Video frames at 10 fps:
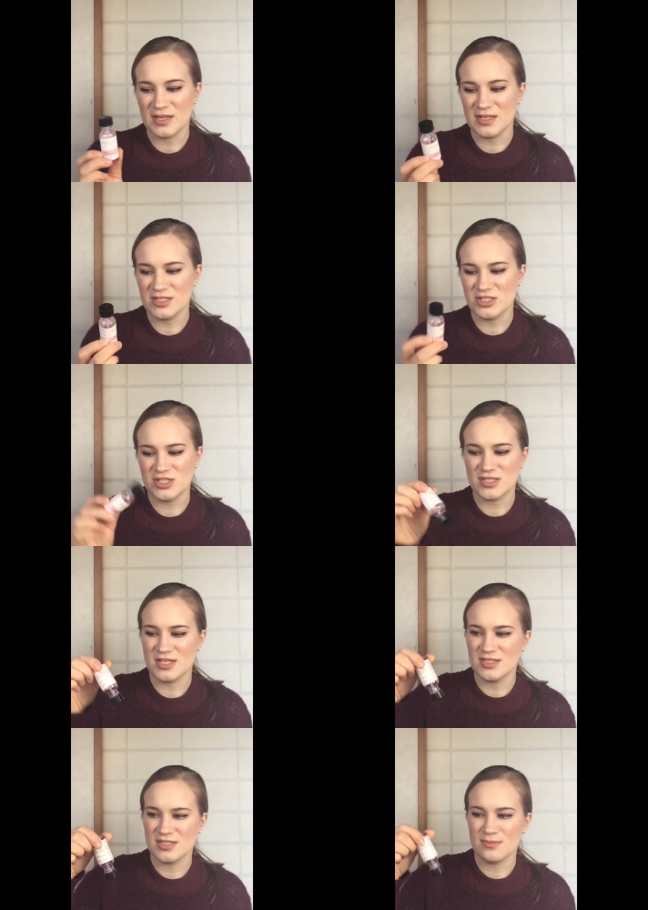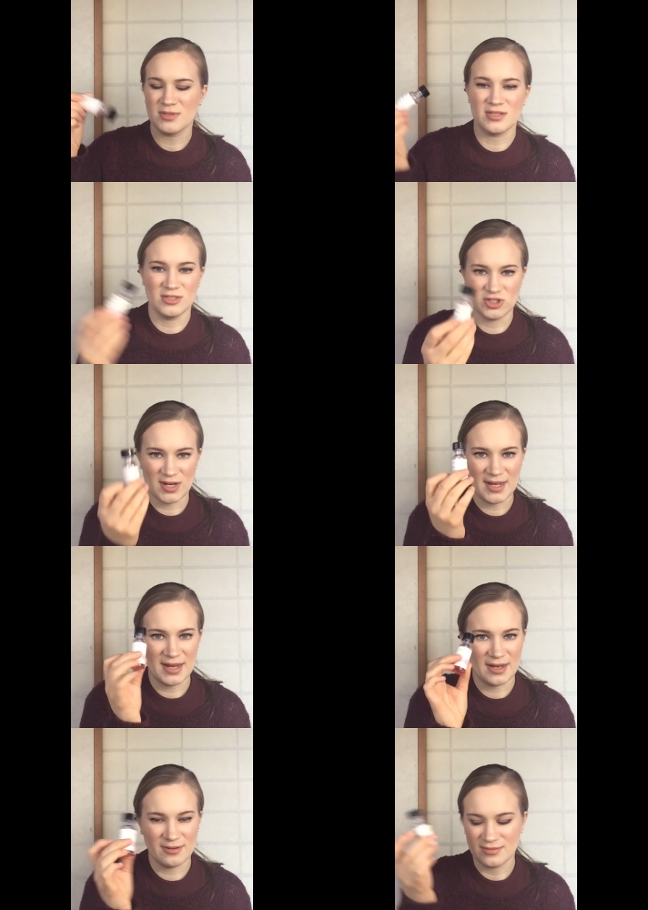It's completely dried
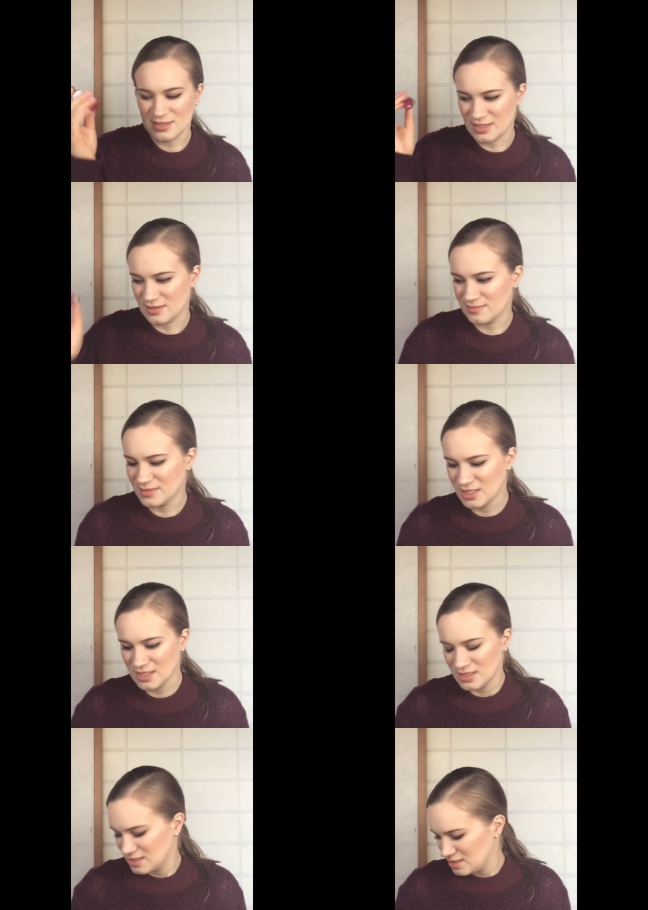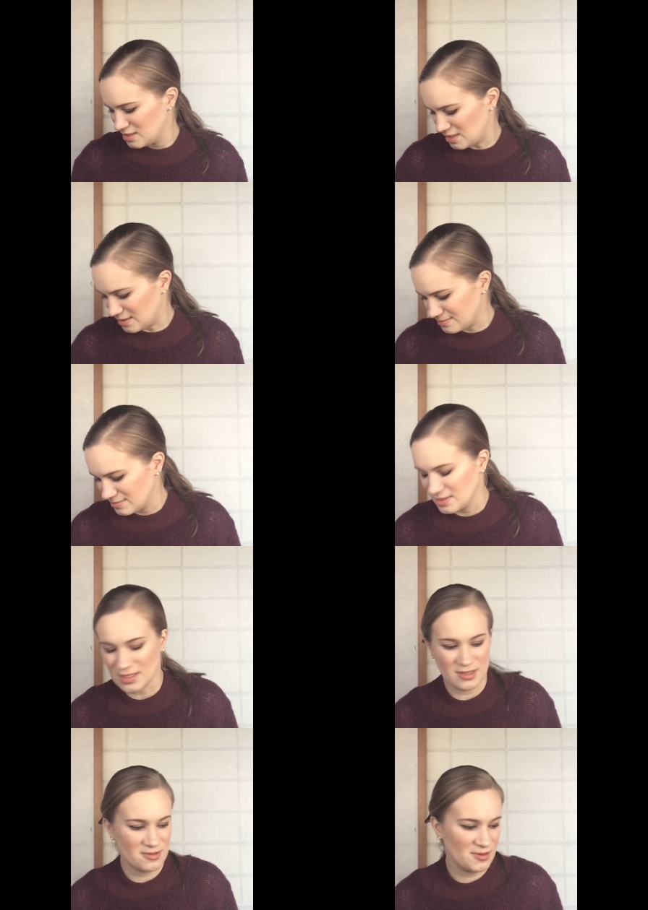out, so yeah, I'm
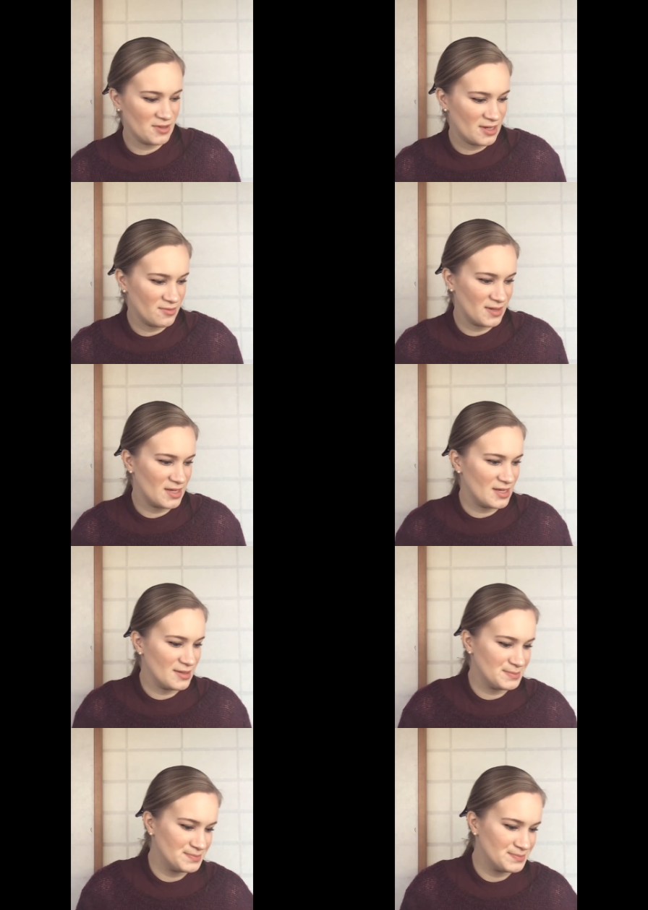gonna throw that away.